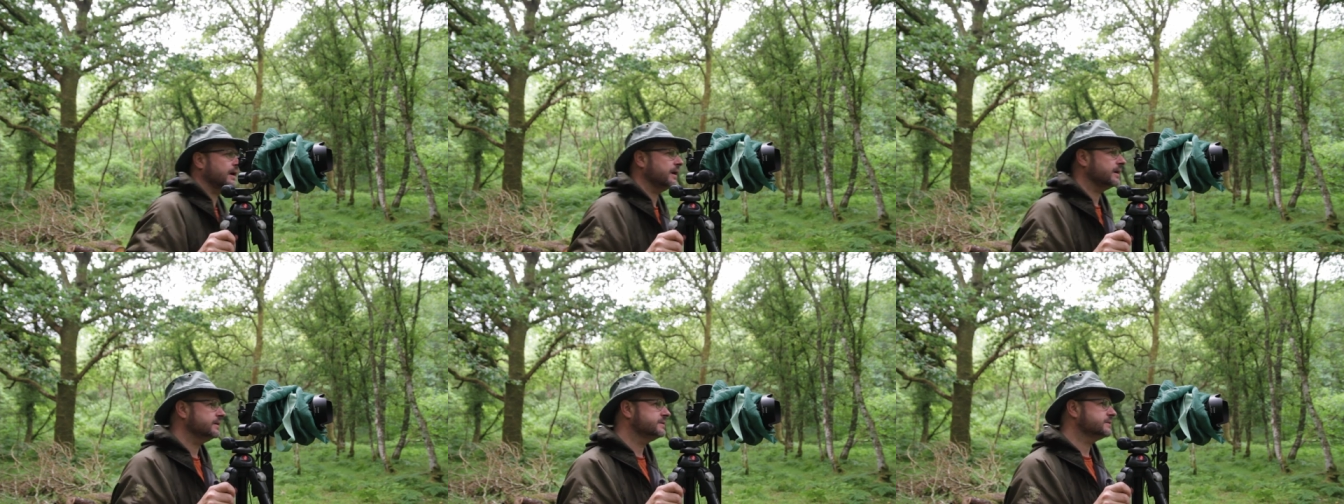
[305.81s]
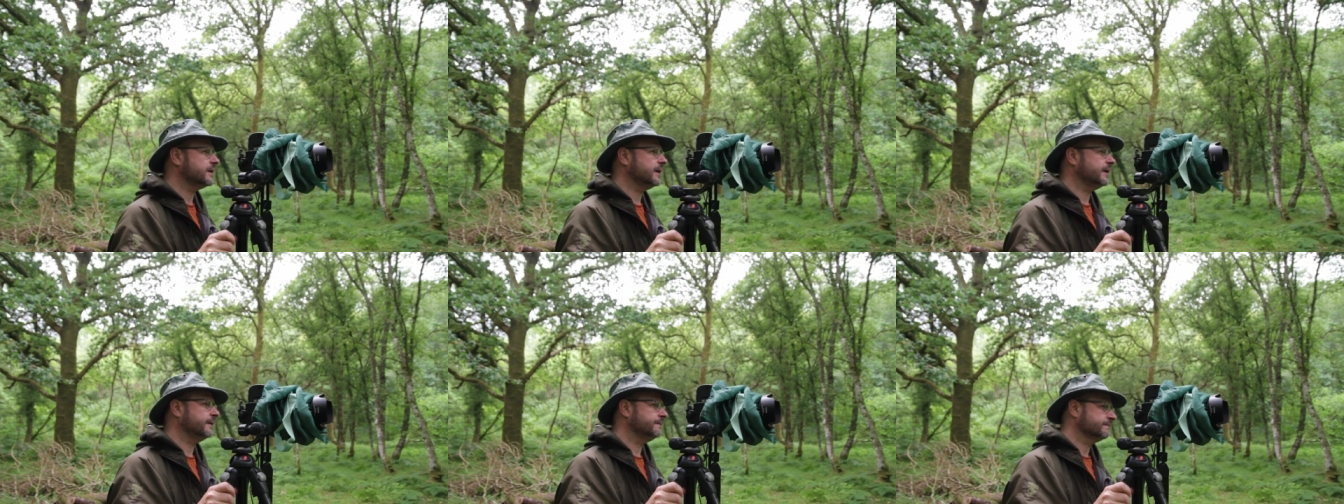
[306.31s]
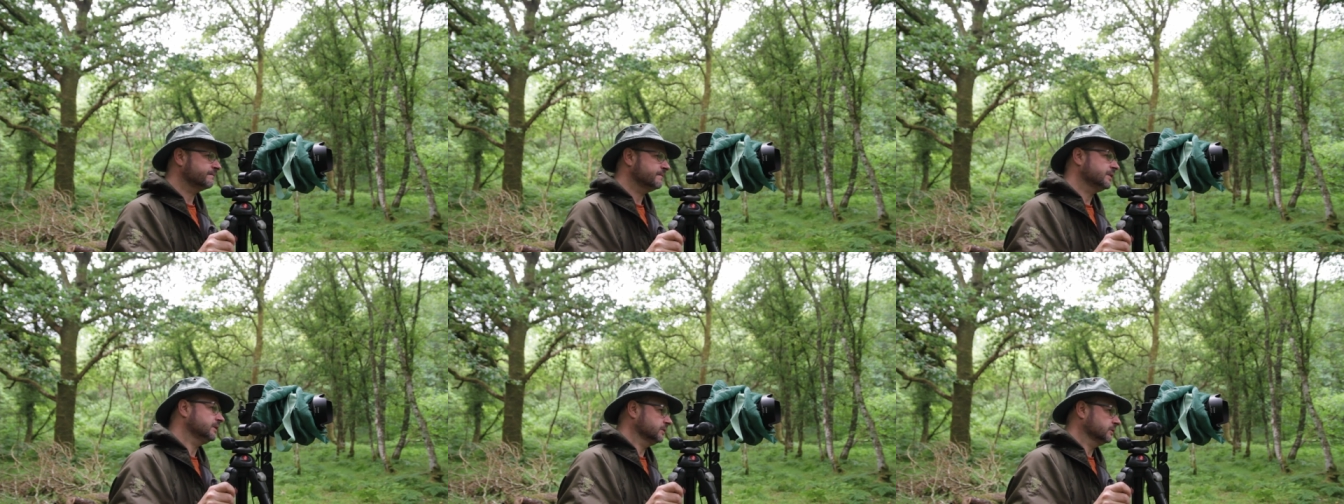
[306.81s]
and uh,
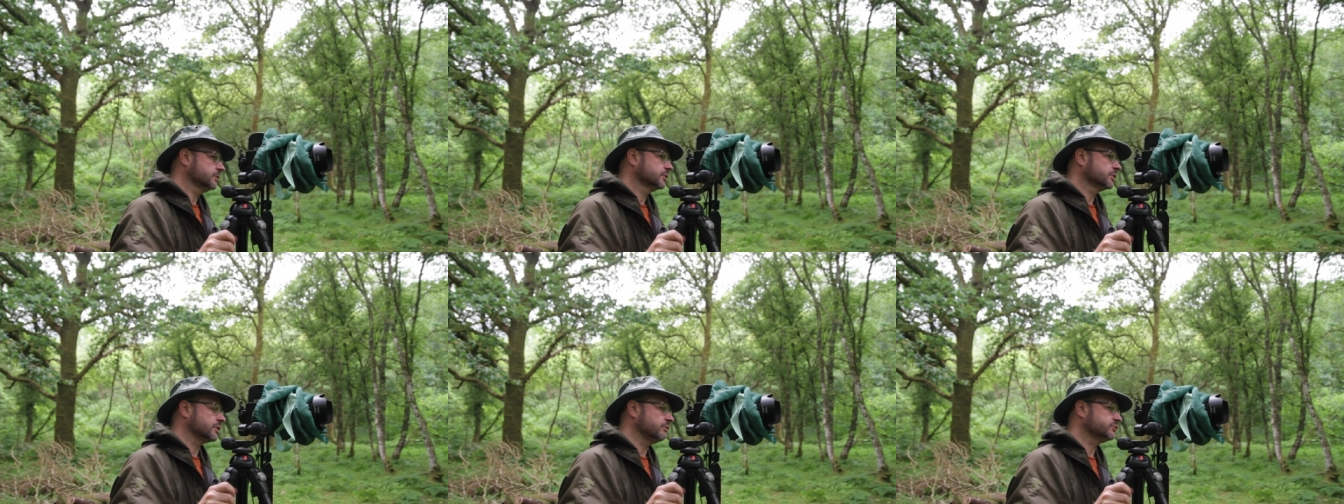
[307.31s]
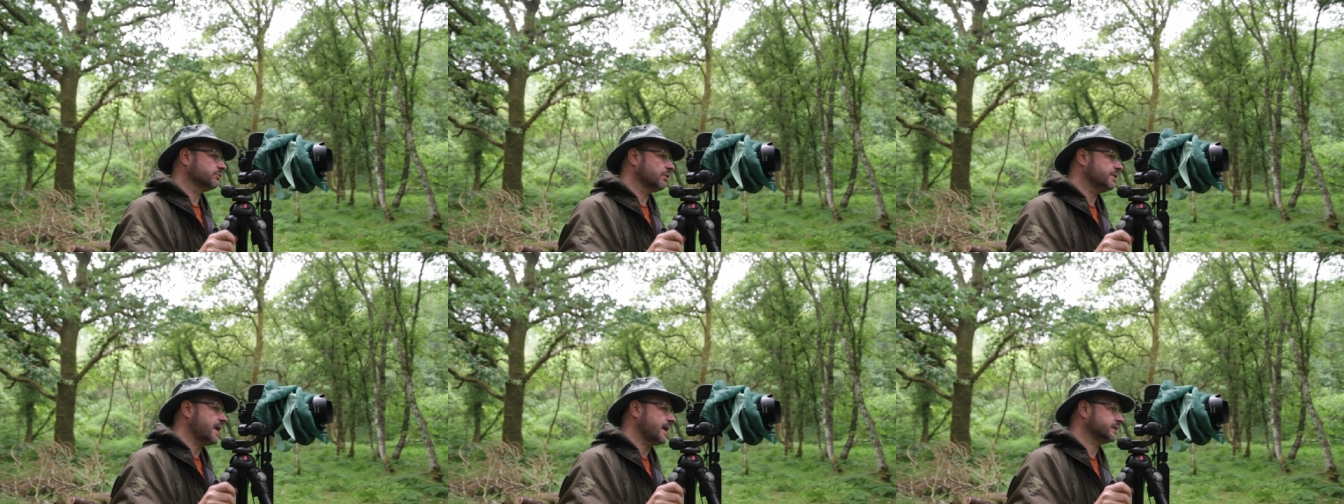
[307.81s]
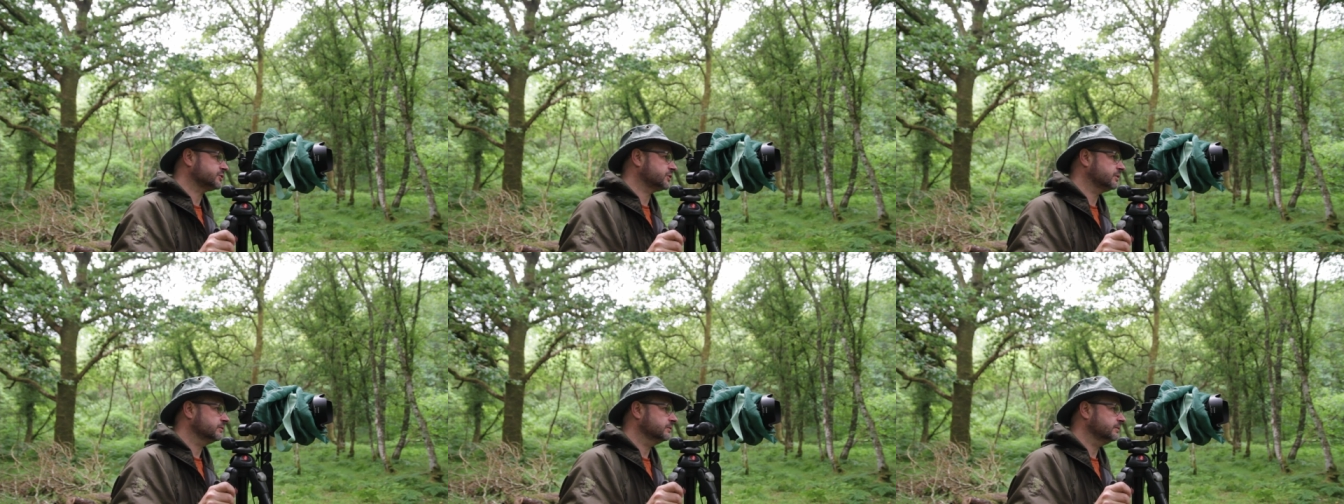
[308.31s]
go to our
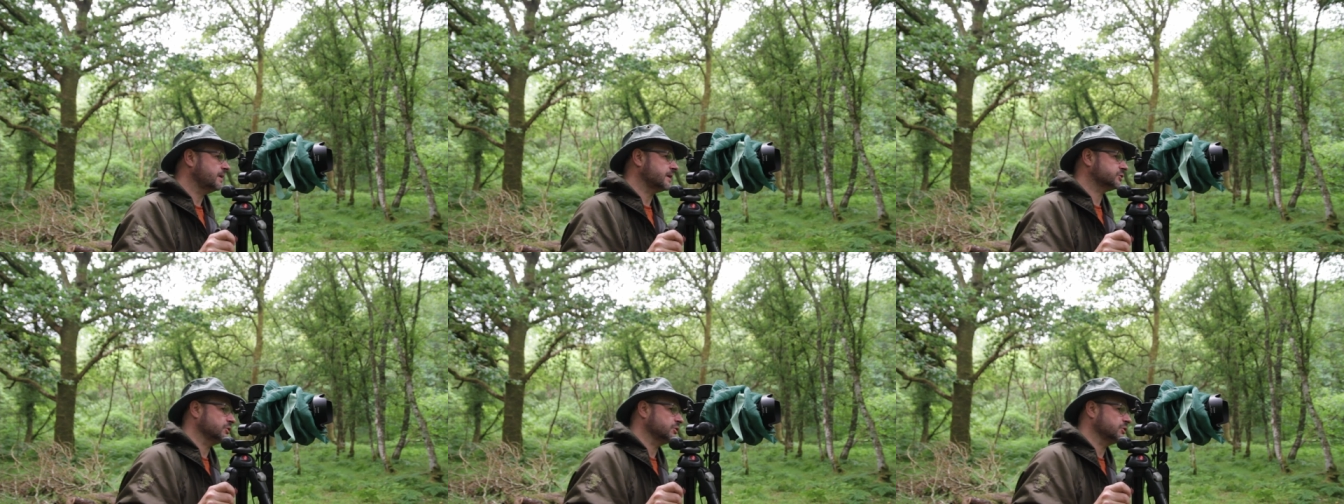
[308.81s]
next next